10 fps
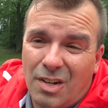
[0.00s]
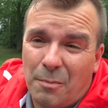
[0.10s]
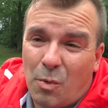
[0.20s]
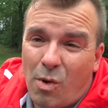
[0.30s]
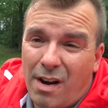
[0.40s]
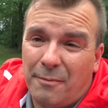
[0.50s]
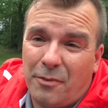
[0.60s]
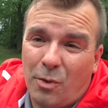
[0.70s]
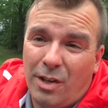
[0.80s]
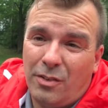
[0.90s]
Number one, I'm
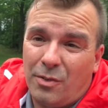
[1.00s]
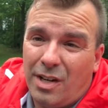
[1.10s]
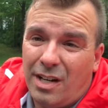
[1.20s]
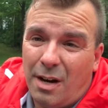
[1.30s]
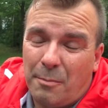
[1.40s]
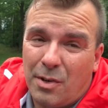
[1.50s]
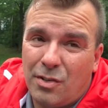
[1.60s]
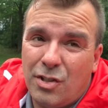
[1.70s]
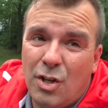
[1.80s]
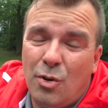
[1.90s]
43. Number
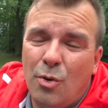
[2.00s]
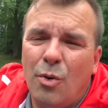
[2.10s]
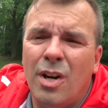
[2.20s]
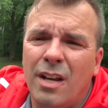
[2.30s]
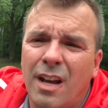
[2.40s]
two,